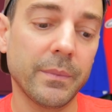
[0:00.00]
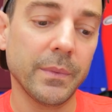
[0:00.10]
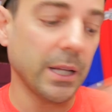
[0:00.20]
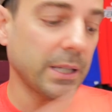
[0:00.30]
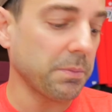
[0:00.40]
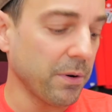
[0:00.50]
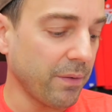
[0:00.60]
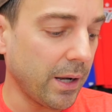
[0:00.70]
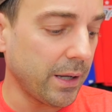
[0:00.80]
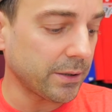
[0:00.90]
let's move
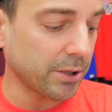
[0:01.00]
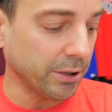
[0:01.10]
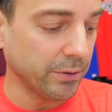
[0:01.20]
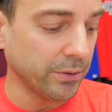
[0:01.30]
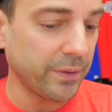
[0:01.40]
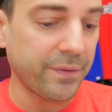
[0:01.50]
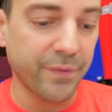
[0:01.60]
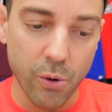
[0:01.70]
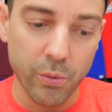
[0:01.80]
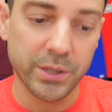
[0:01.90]
on to the
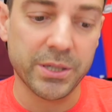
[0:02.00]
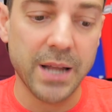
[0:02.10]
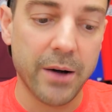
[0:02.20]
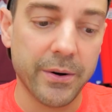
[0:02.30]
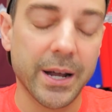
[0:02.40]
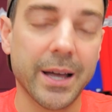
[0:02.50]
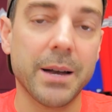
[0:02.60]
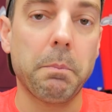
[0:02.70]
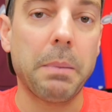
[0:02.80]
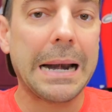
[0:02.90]
forwards now. And I got a
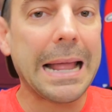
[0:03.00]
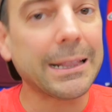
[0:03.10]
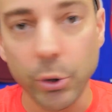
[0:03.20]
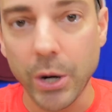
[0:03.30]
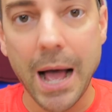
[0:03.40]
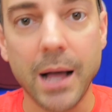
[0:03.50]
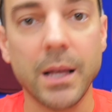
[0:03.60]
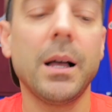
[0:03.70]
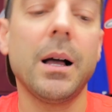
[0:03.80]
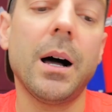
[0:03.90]
plethora
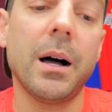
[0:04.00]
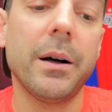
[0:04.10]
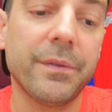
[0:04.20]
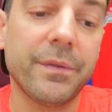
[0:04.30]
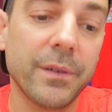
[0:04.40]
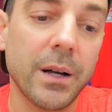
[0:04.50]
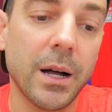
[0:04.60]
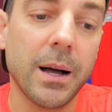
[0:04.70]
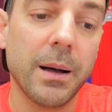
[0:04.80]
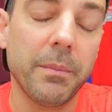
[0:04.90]
of
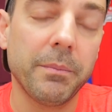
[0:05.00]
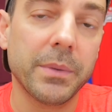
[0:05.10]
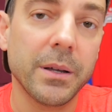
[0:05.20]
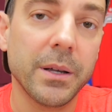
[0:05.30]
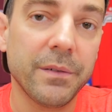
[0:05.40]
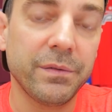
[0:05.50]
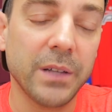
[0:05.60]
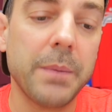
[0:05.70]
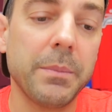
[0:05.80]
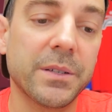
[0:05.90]
um,
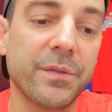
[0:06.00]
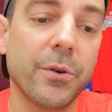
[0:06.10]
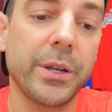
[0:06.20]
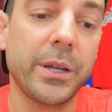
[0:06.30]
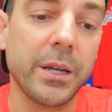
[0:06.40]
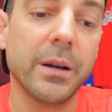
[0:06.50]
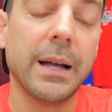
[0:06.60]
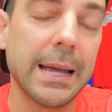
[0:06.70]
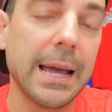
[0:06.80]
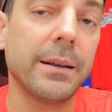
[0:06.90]
Flames for you here.
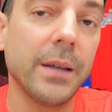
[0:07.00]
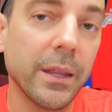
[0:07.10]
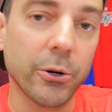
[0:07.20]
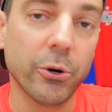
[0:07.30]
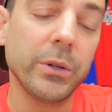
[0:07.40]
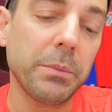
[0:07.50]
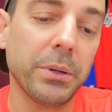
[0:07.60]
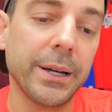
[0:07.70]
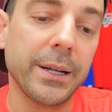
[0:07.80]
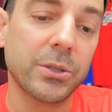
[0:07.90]
Again, they're only
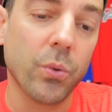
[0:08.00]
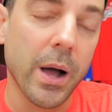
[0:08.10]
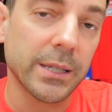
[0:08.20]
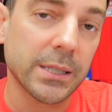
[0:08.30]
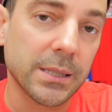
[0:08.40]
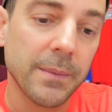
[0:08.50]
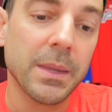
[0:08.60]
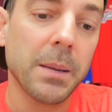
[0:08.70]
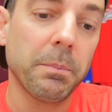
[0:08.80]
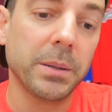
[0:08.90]
playing twice,
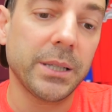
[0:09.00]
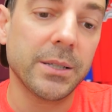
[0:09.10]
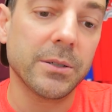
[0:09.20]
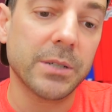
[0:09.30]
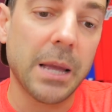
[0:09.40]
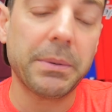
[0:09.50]
but these are depth